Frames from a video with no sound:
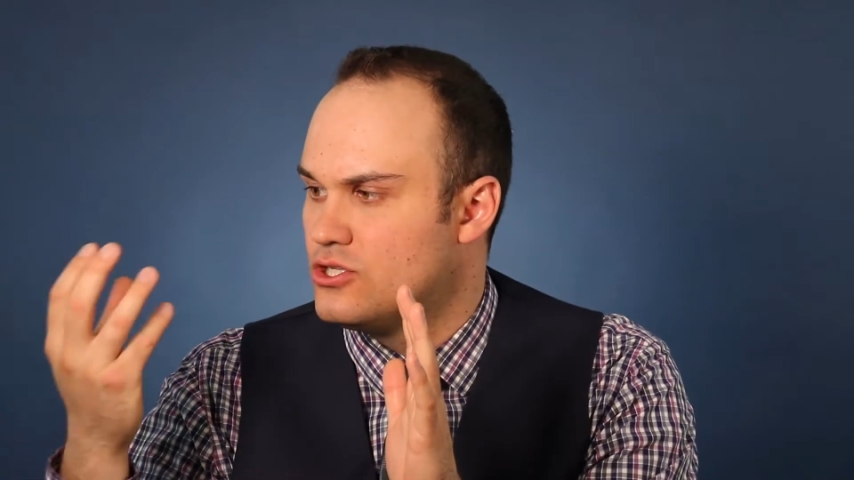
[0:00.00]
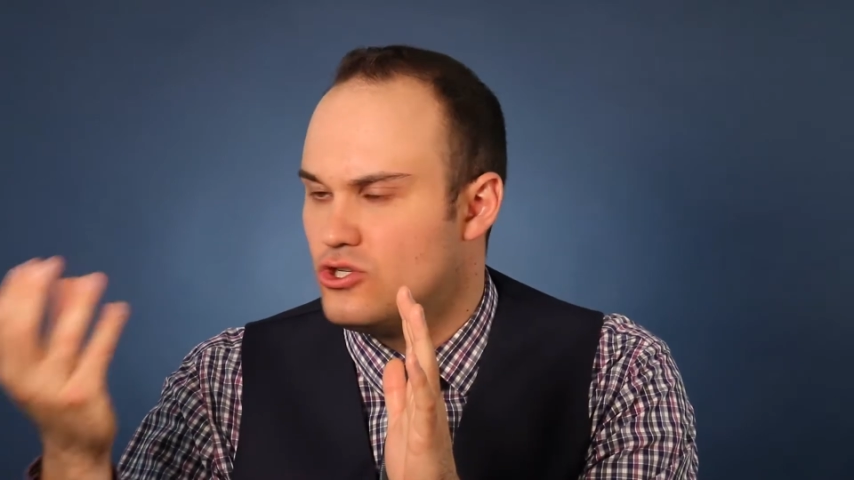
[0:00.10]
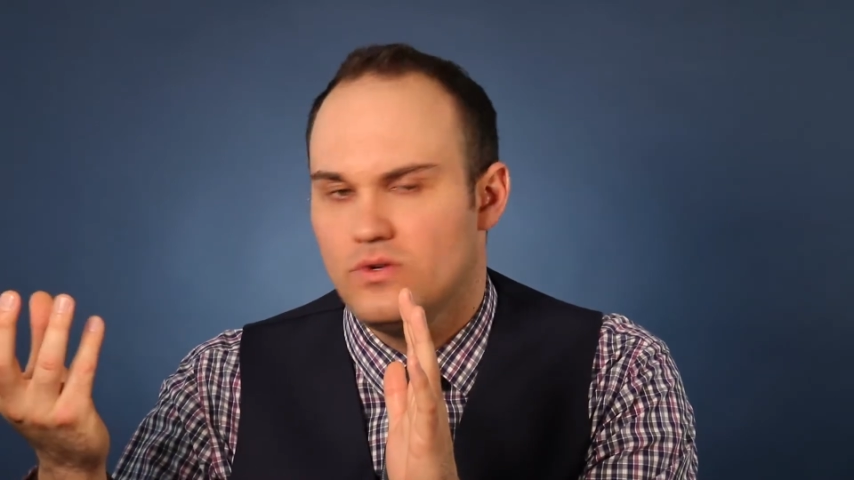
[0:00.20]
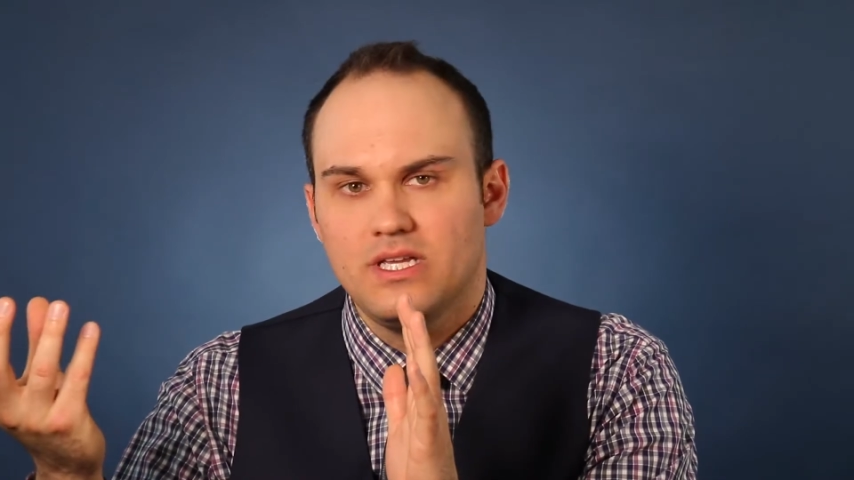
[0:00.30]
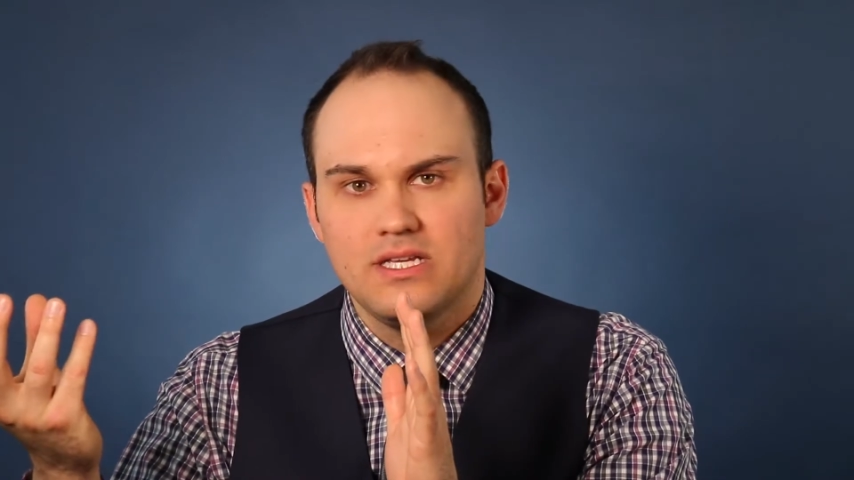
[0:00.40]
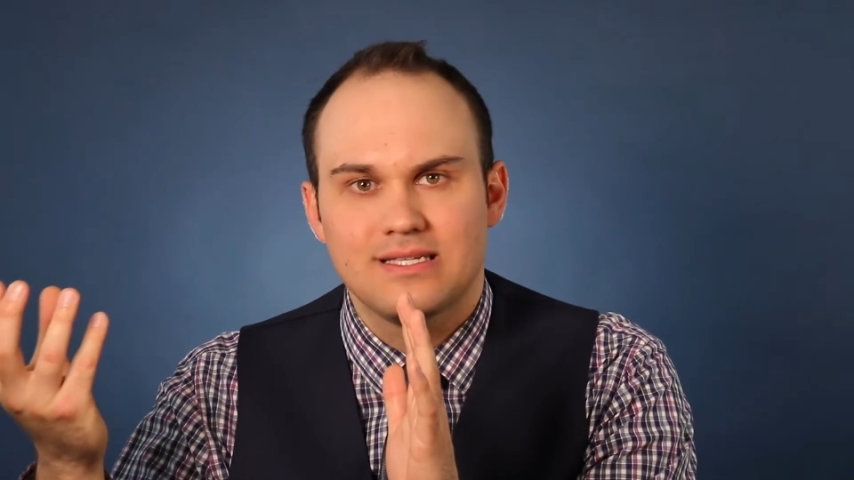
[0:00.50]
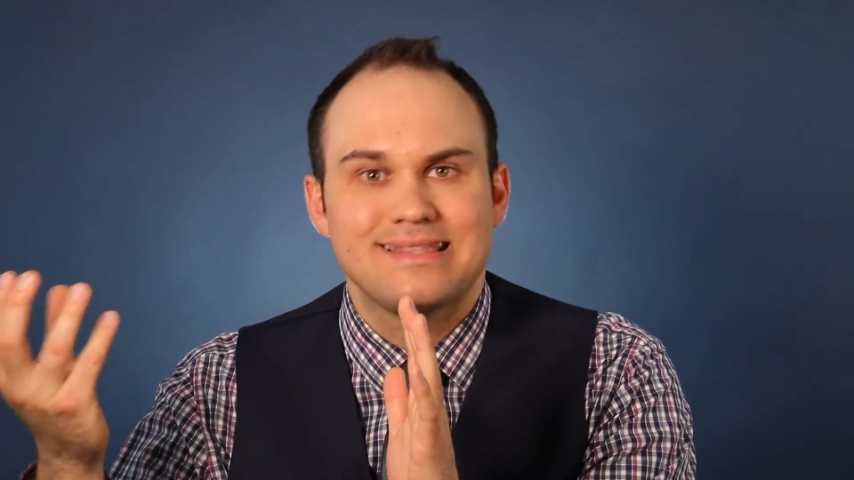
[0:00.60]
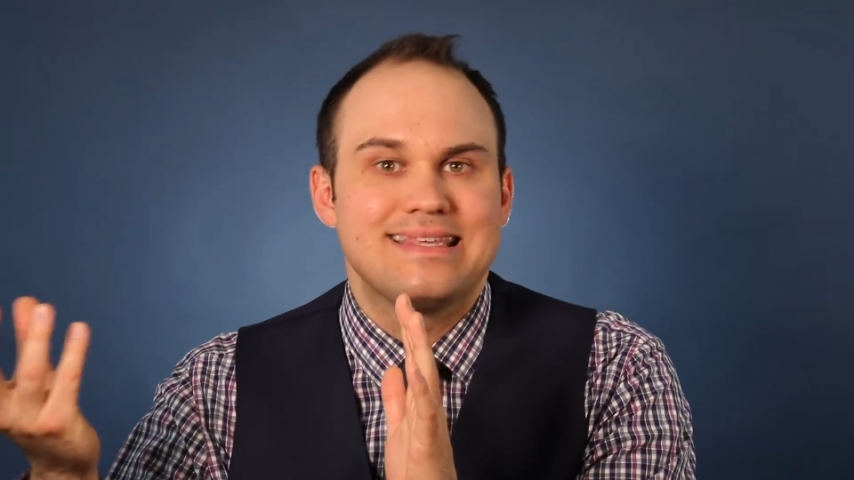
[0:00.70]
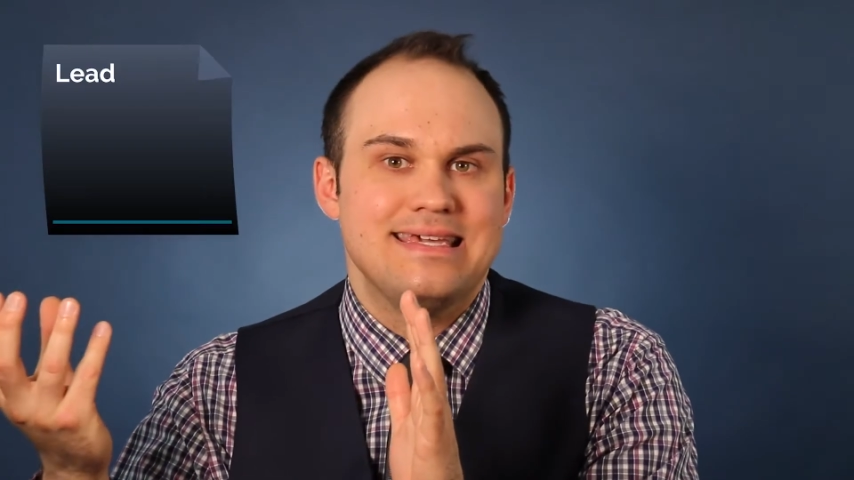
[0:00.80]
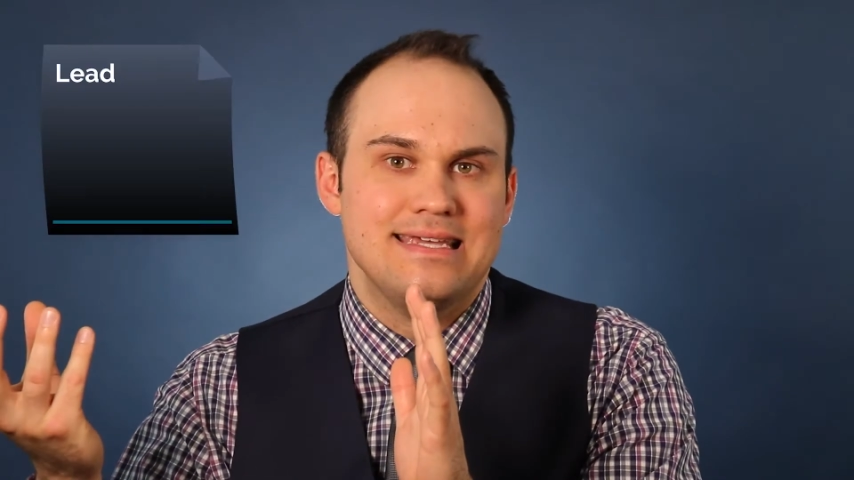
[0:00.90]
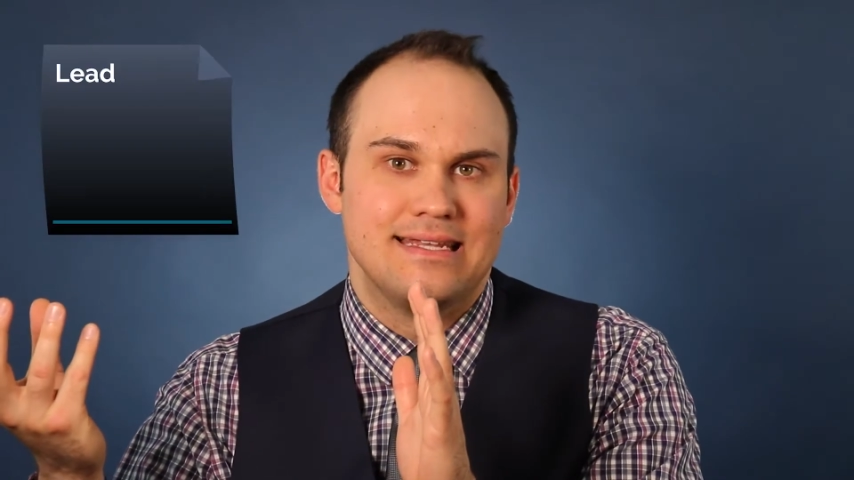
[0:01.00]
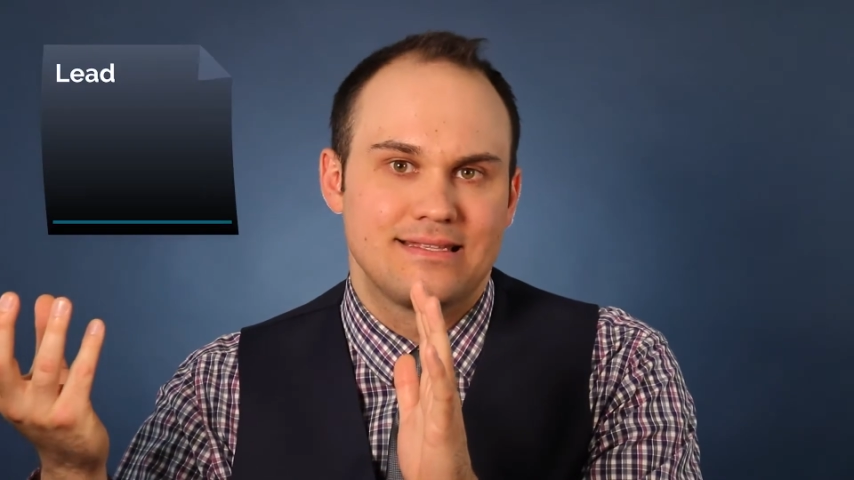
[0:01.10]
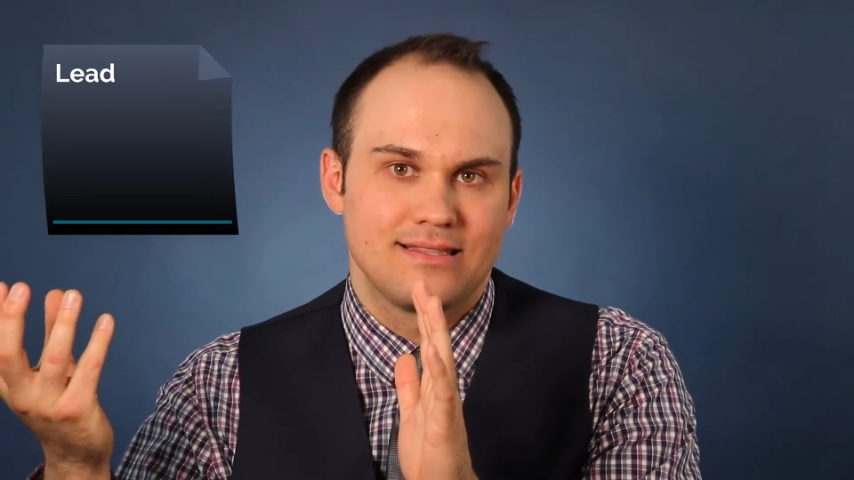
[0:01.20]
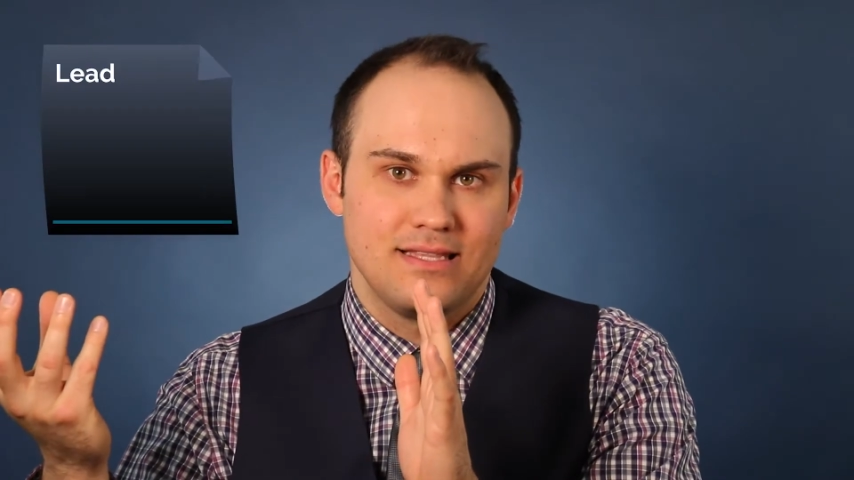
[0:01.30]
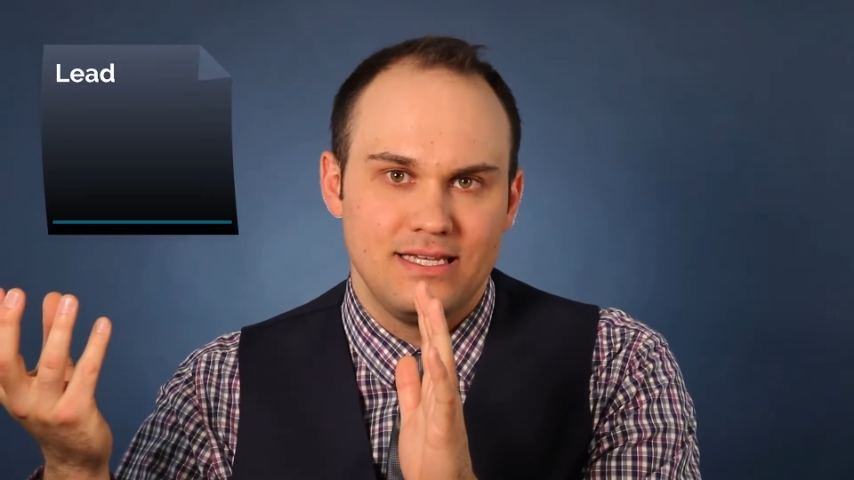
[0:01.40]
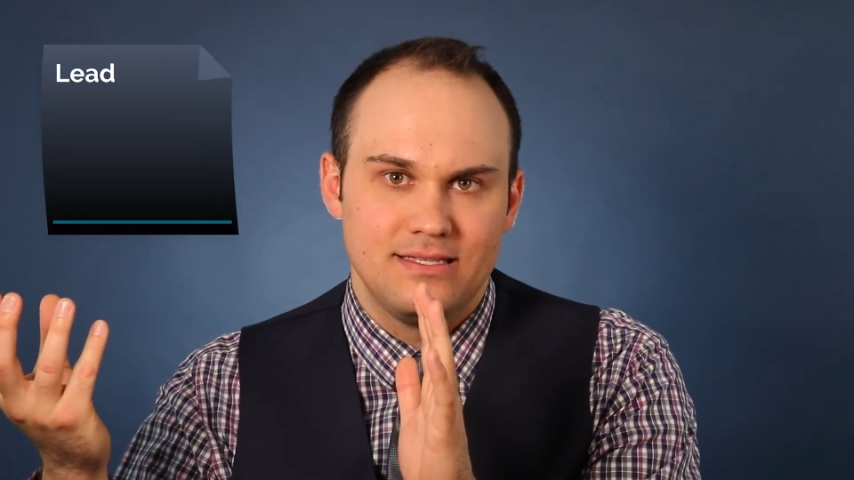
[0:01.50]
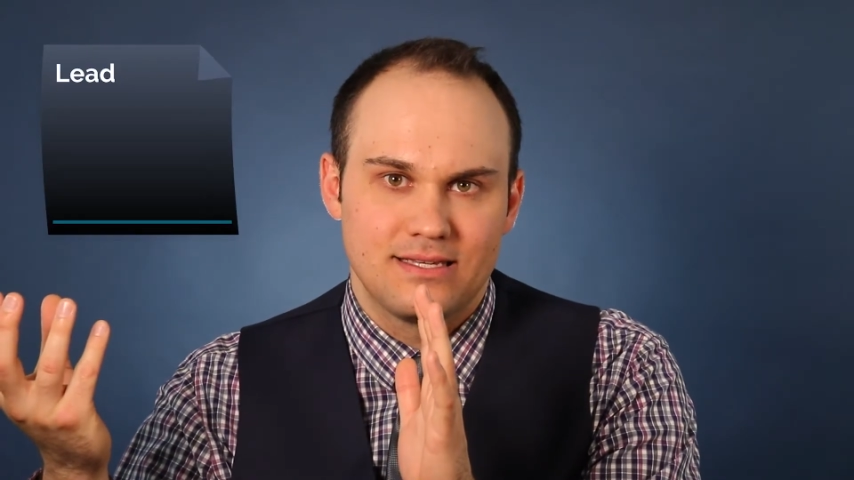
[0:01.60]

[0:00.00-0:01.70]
Judy is a lead. Lead,